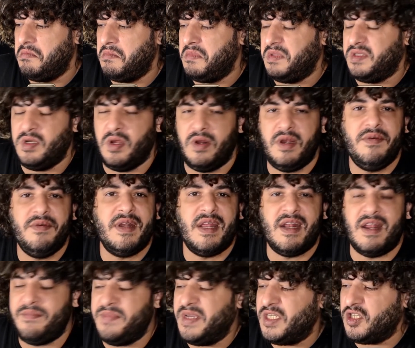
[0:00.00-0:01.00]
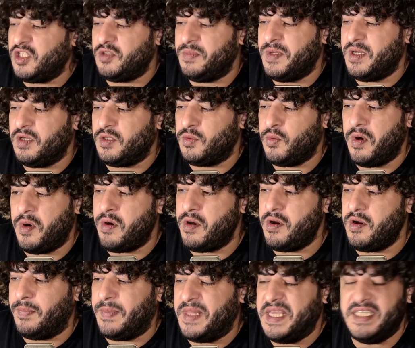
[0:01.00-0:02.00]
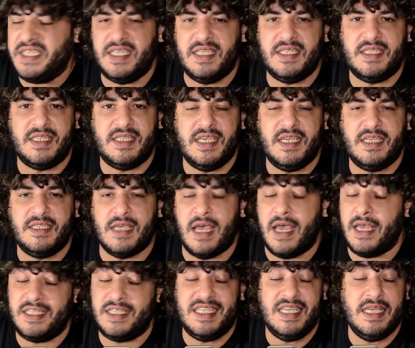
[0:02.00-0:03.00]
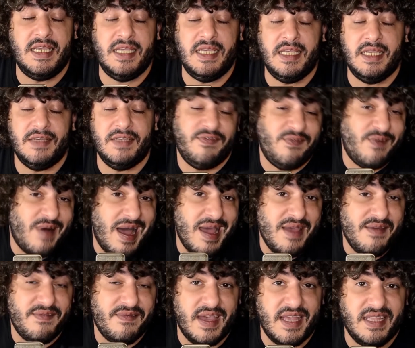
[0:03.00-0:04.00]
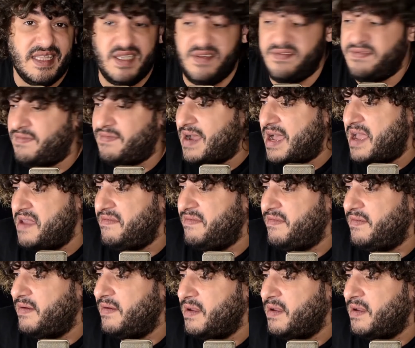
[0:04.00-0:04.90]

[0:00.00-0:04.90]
It's not even an ambitious because we're going to play c6, c5 and d5.